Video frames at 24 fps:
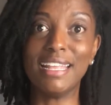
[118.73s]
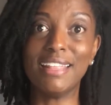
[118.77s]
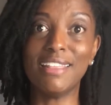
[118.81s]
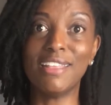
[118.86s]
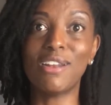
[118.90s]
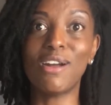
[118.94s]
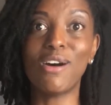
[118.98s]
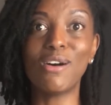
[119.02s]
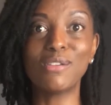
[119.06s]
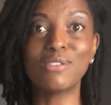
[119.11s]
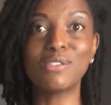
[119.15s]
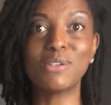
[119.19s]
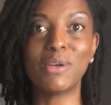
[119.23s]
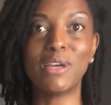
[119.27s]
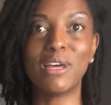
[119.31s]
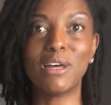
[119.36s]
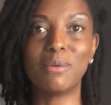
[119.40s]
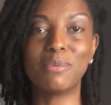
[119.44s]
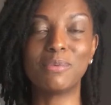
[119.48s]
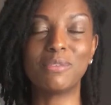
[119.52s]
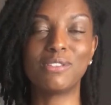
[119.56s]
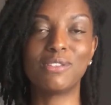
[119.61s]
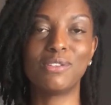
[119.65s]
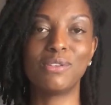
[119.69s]
and it also
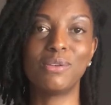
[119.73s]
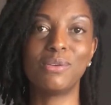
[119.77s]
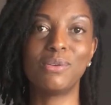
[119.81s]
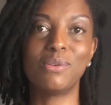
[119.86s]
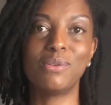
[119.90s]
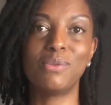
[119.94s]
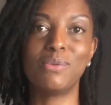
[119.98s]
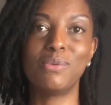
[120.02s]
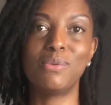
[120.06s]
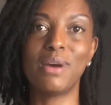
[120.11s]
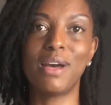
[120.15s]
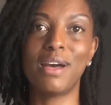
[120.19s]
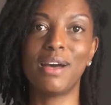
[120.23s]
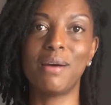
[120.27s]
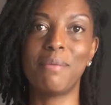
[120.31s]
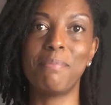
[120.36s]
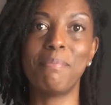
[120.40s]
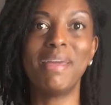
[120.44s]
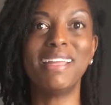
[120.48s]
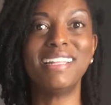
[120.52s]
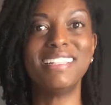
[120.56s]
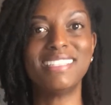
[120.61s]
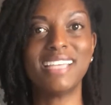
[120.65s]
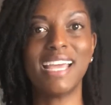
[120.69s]
helps to
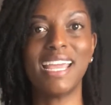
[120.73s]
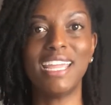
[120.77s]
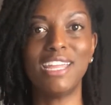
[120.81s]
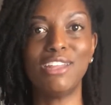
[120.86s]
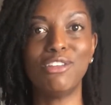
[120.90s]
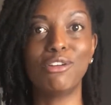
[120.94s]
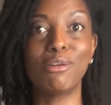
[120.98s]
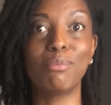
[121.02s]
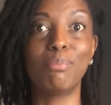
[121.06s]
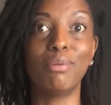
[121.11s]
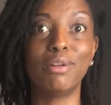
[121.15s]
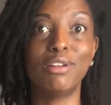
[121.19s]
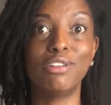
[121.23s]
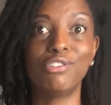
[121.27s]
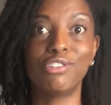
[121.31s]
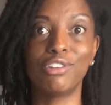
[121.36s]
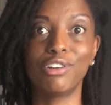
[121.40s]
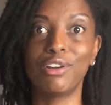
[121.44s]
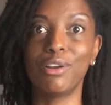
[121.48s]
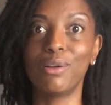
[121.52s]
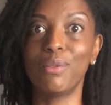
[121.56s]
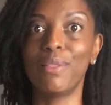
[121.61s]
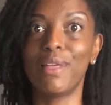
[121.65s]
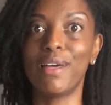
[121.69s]
maintain your blood
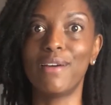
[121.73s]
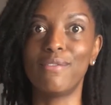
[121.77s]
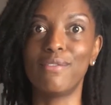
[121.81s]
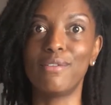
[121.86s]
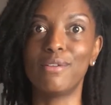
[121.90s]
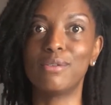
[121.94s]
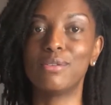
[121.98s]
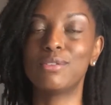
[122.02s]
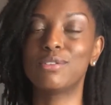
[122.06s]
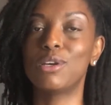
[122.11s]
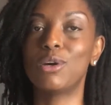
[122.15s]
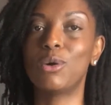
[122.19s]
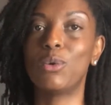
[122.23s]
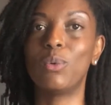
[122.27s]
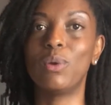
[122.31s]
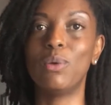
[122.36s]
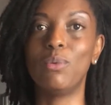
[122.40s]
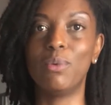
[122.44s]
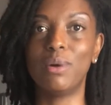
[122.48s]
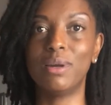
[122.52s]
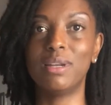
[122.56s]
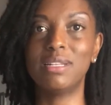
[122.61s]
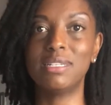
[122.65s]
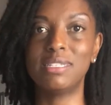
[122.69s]
sugar level. So we
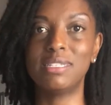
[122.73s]
want to